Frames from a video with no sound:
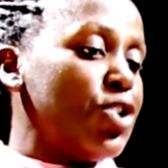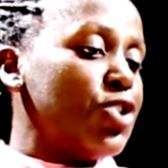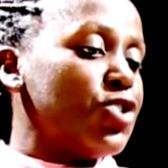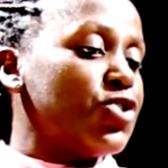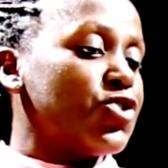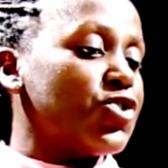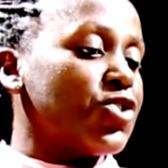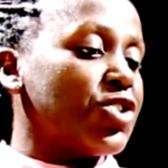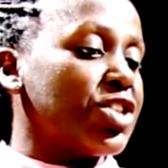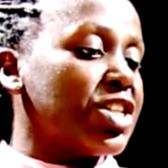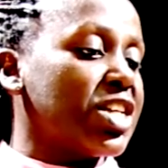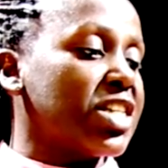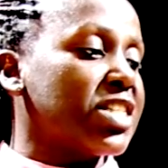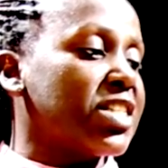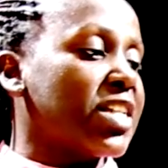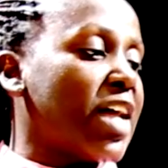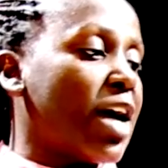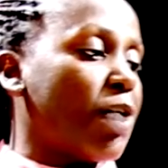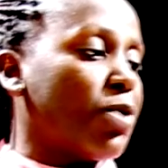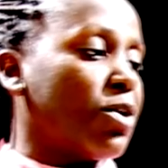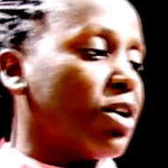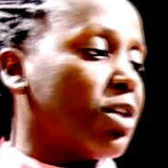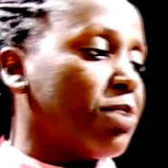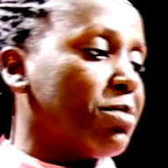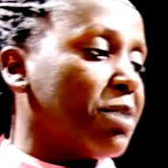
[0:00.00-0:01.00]
So this
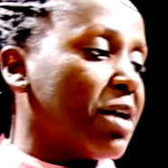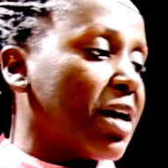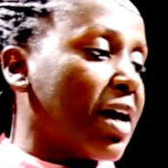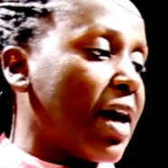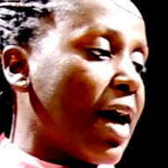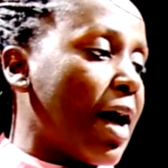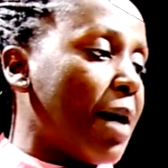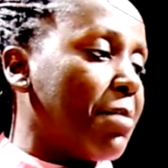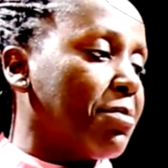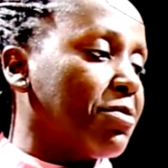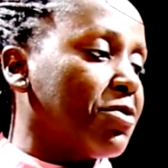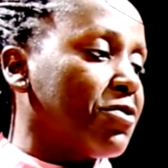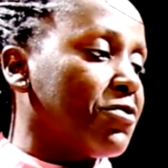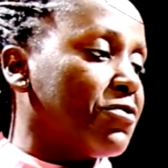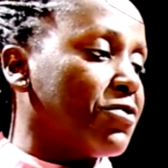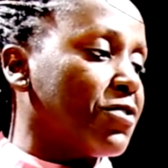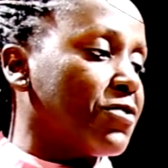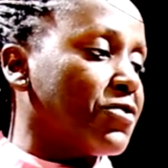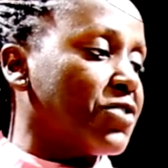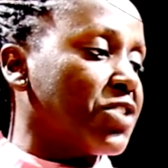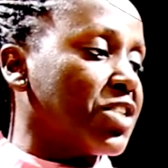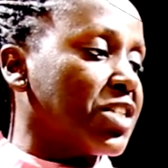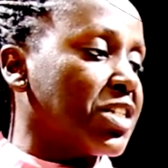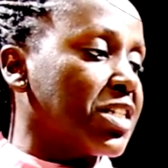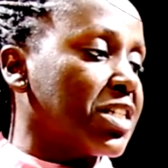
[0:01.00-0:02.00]
now will become
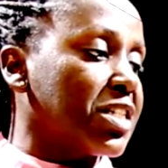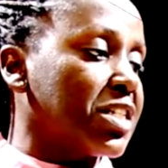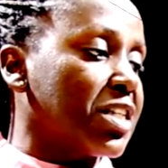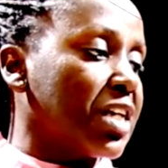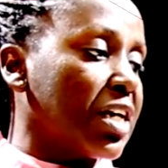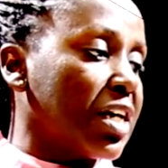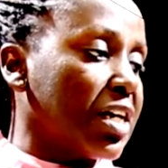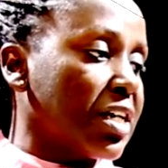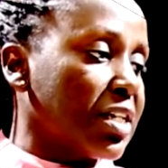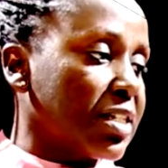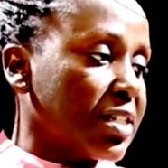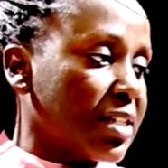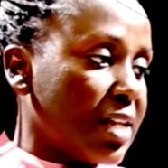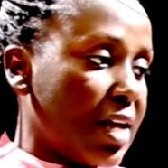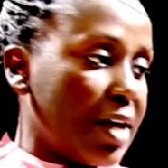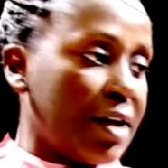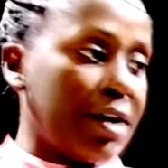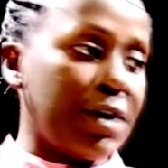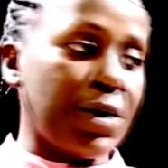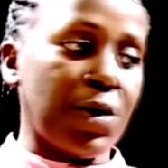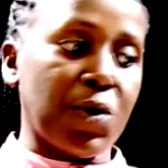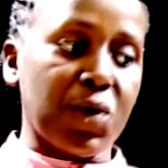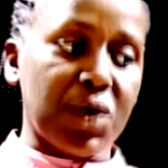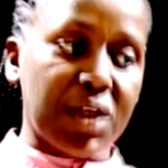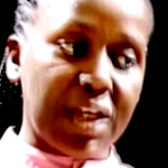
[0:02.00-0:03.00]
56,
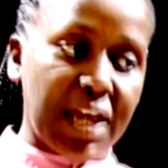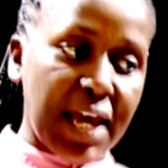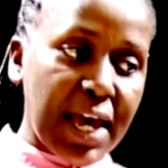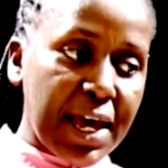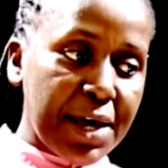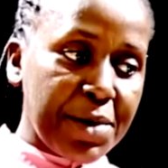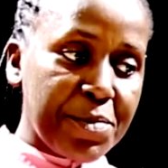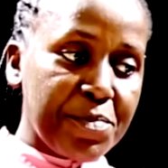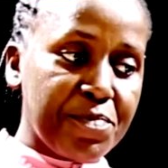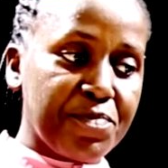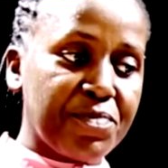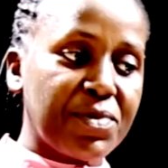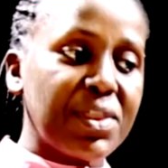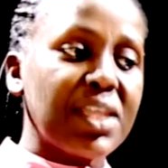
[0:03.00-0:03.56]
okay?